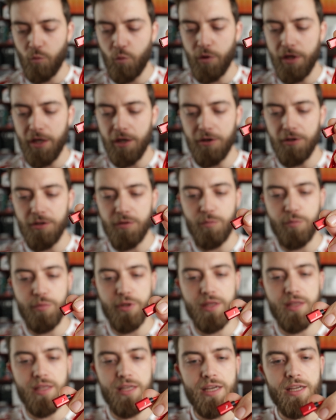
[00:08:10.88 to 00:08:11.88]
weird,
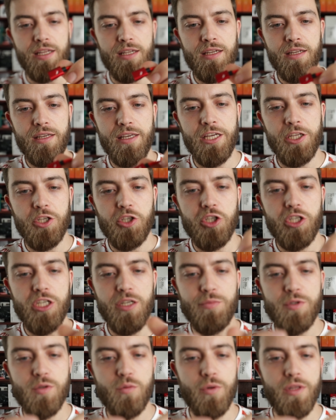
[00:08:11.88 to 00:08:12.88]
but then it
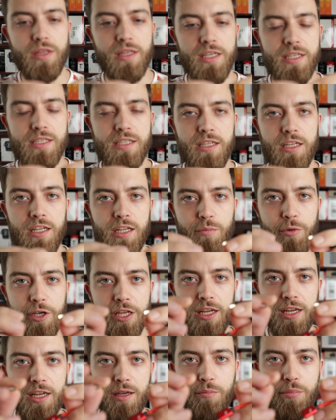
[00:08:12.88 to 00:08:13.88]
ships with these little
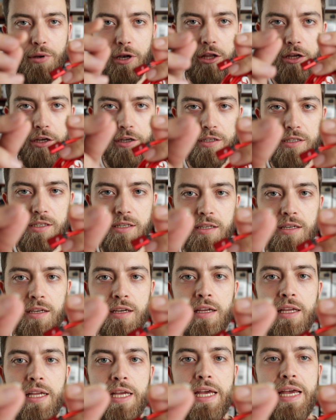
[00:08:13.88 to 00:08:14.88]
magnetic plugs,
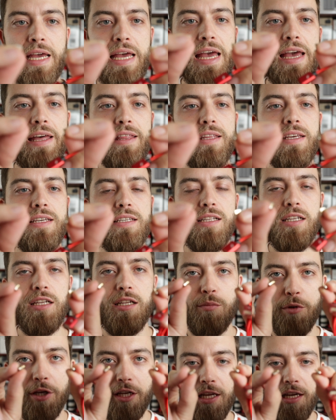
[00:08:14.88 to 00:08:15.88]
and these
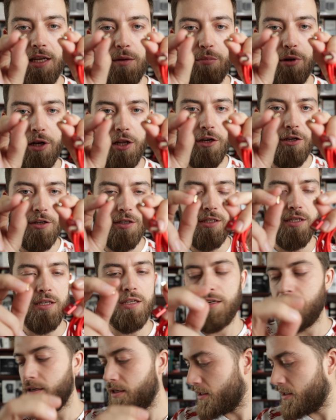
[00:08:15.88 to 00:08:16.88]
little magnetic plugs